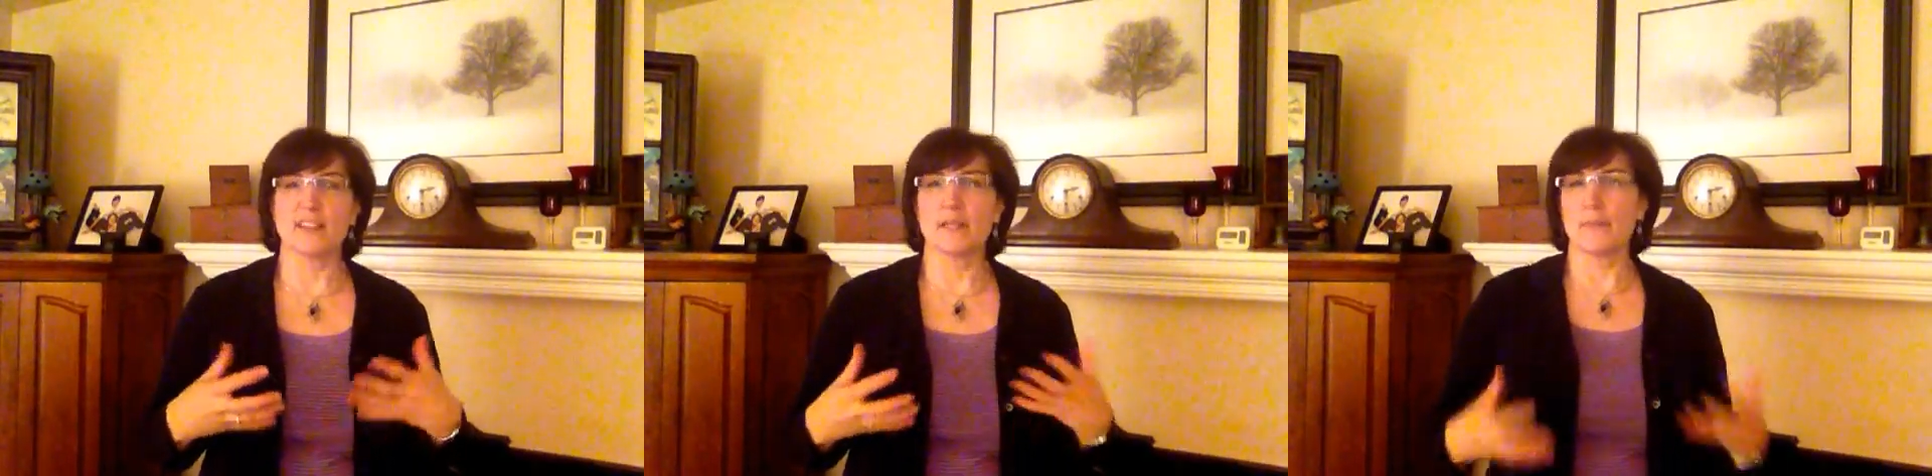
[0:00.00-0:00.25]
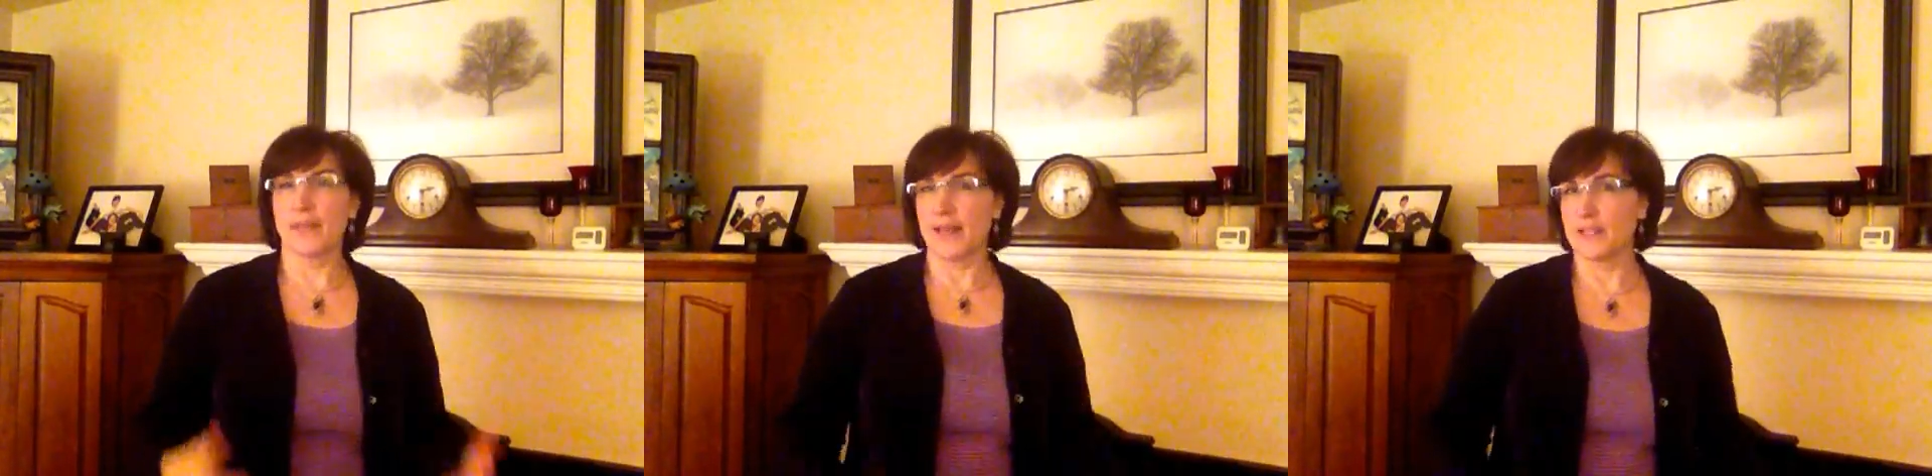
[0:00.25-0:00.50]

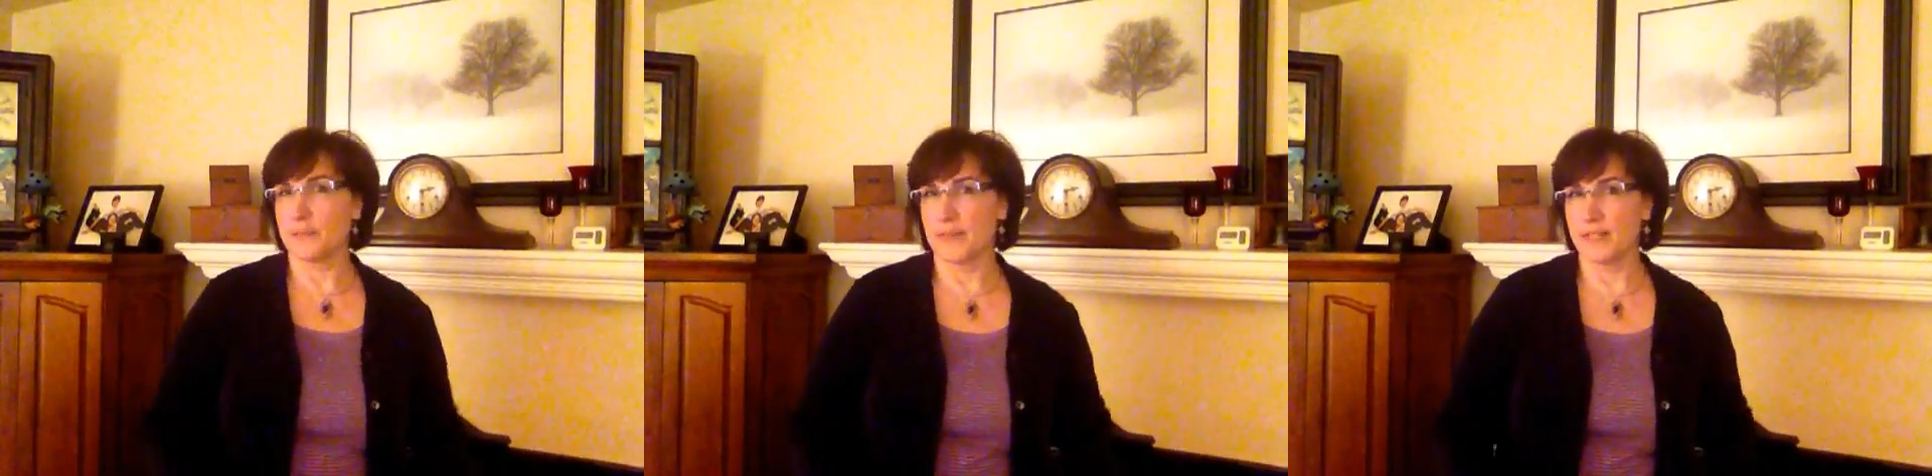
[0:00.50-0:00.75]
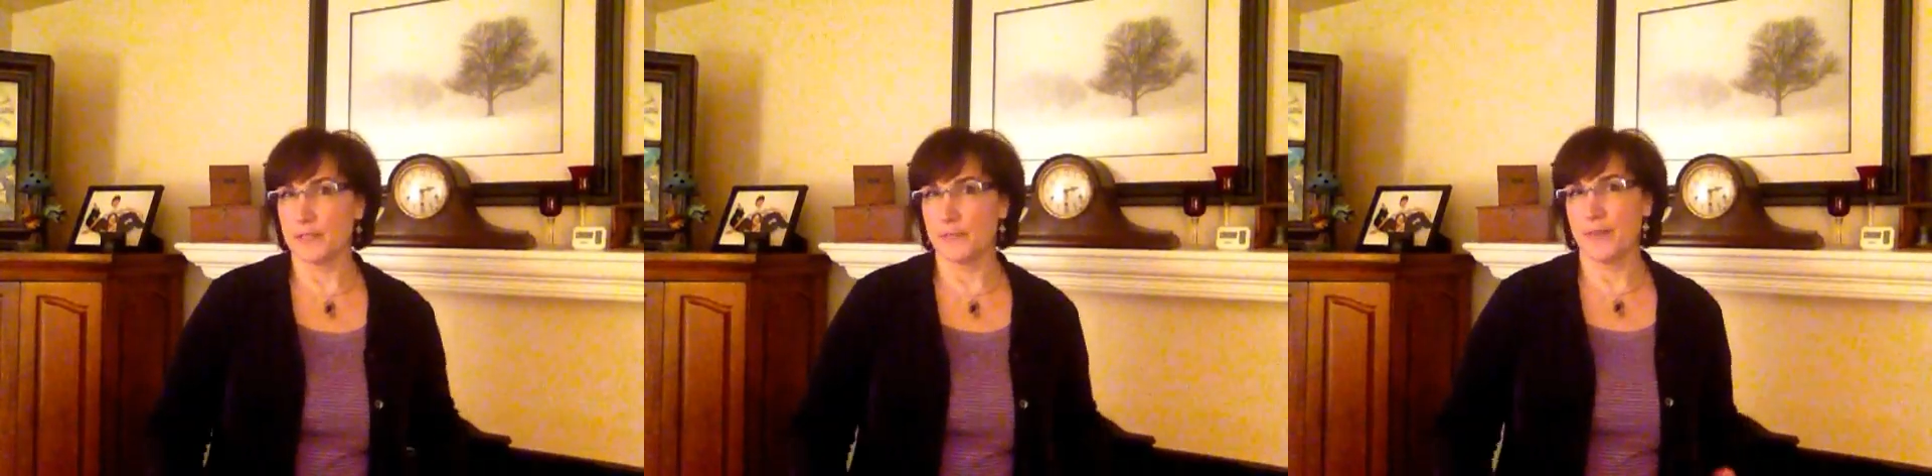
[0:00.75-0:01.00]
something has
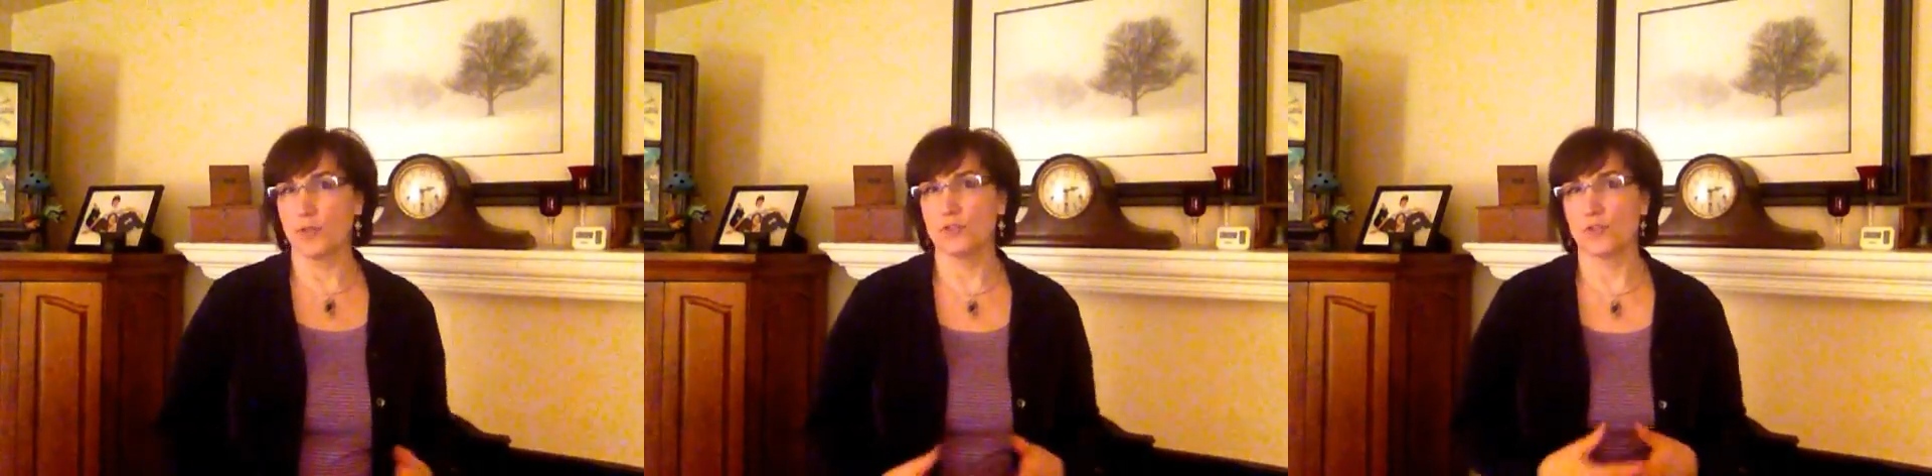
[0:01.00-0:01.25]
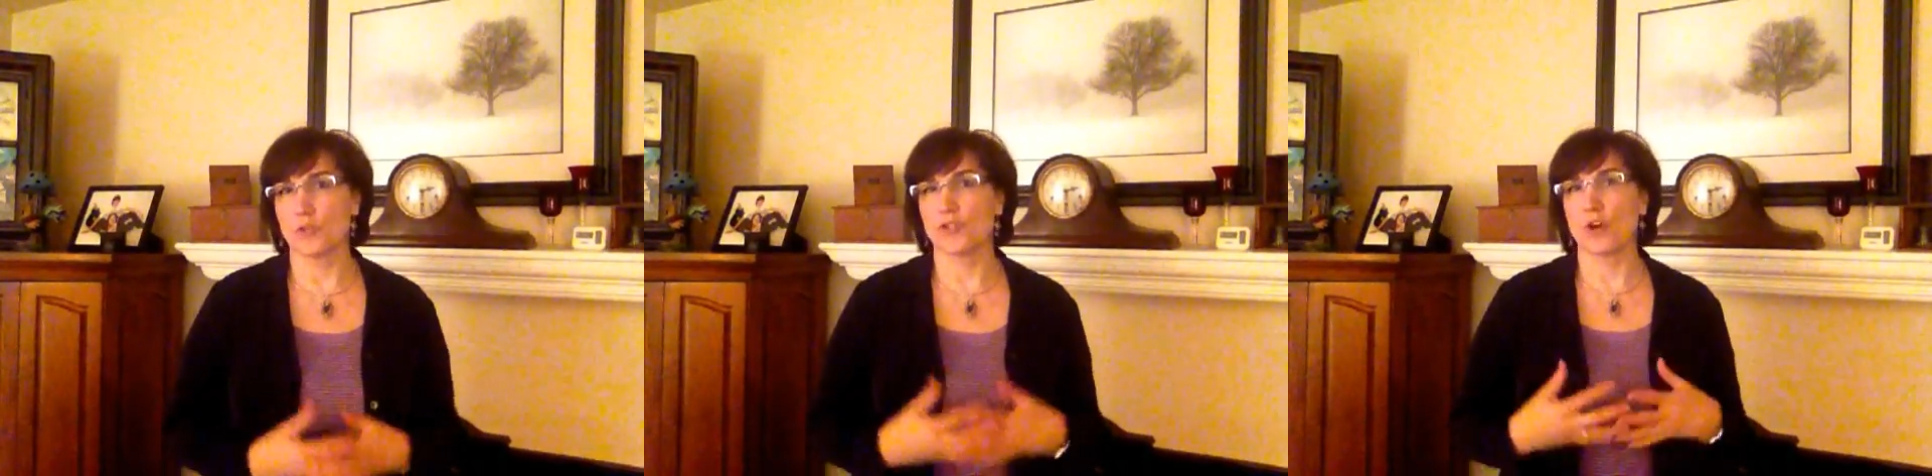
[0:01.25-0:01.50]
been spilled
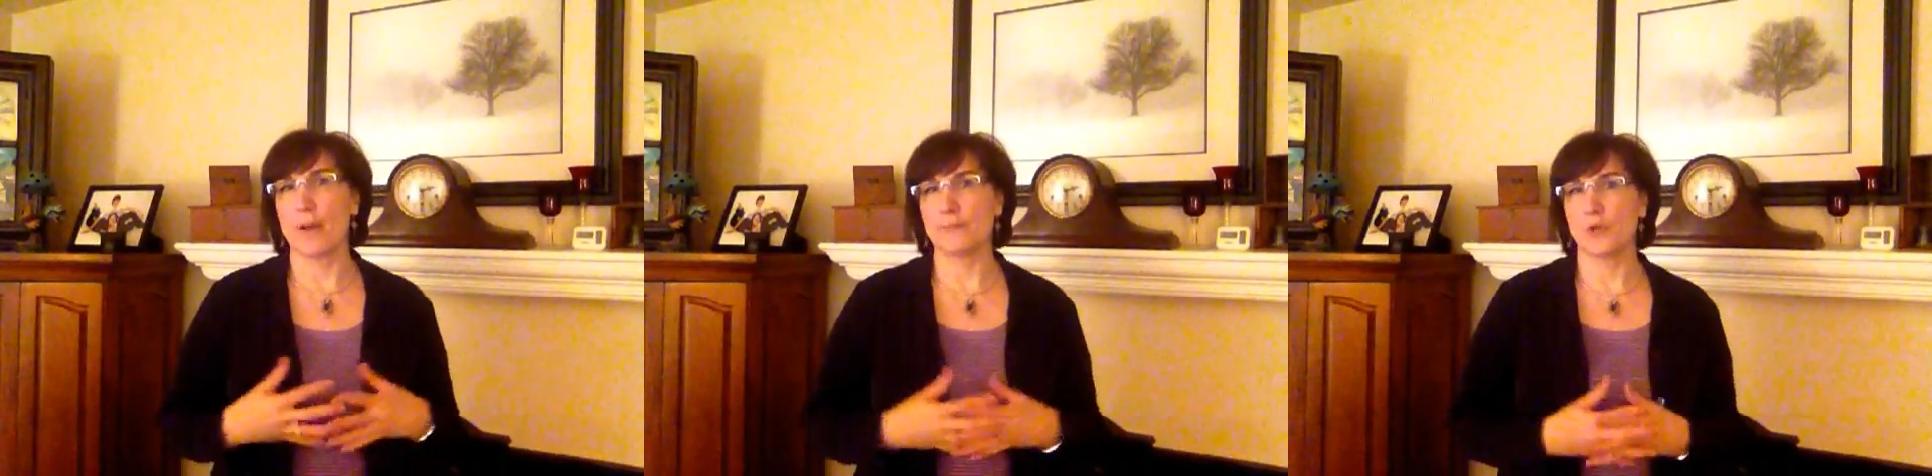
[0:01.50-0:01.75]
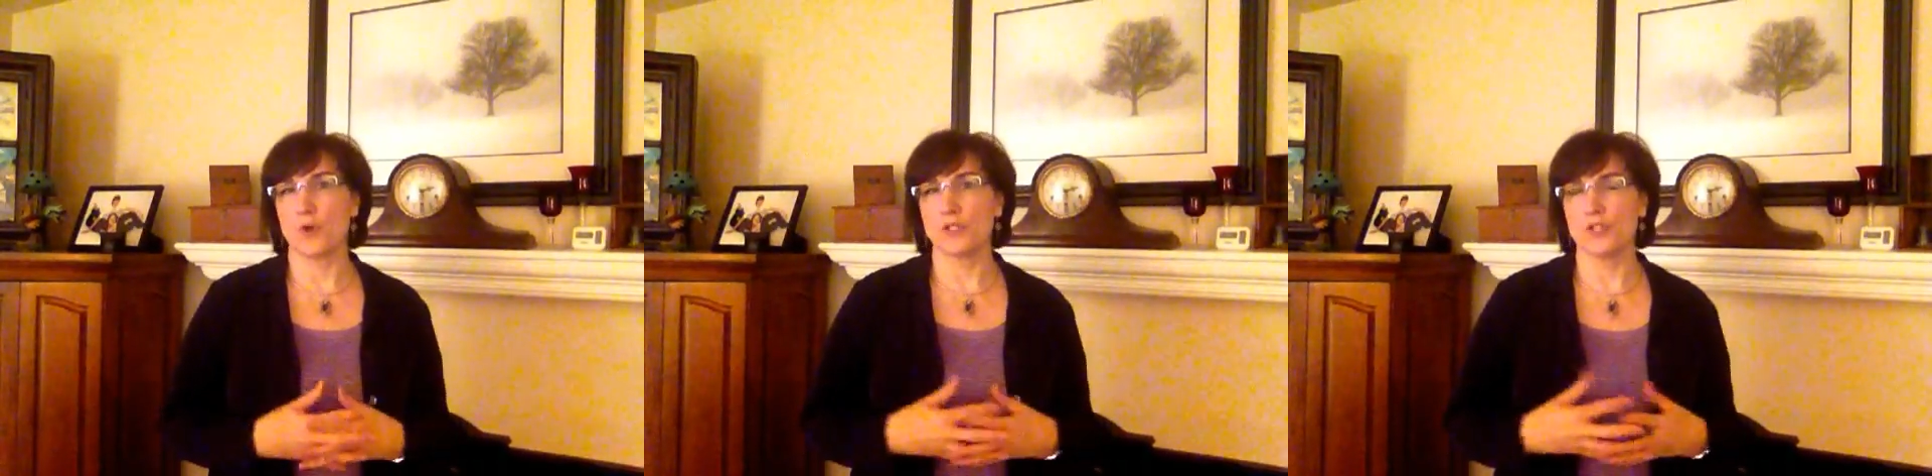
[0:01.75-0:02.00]
or
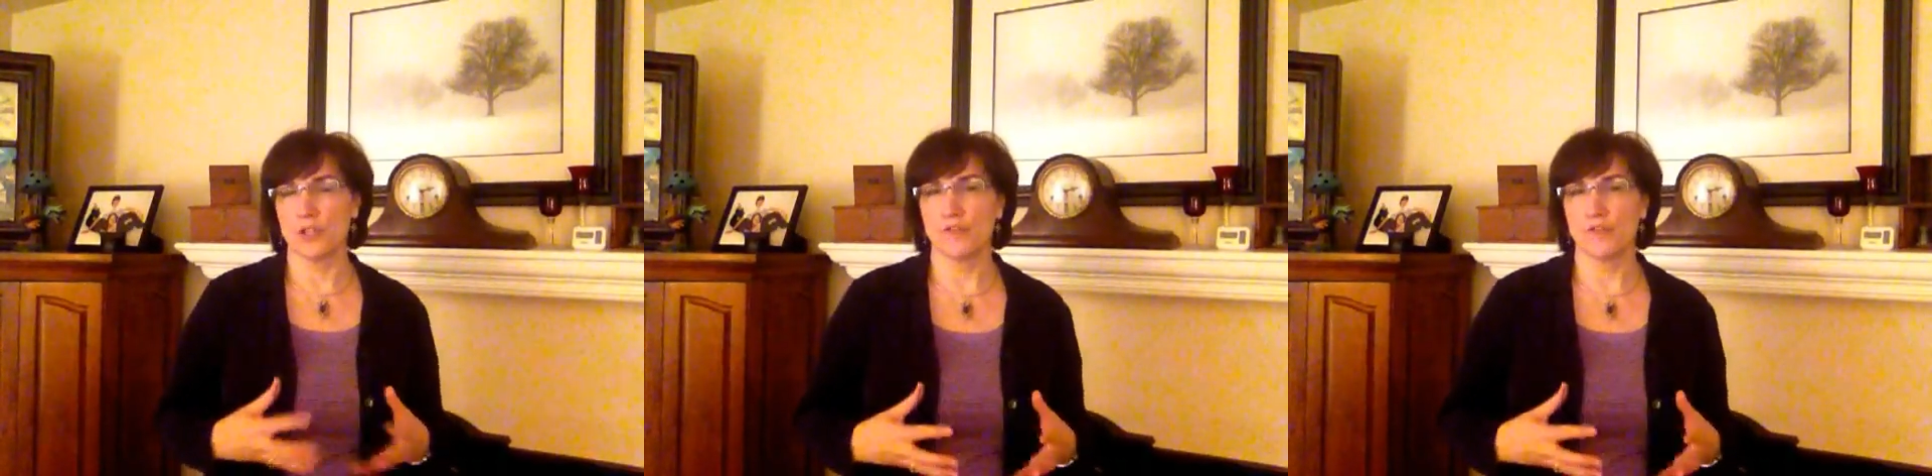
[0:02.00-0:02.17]
dropped onto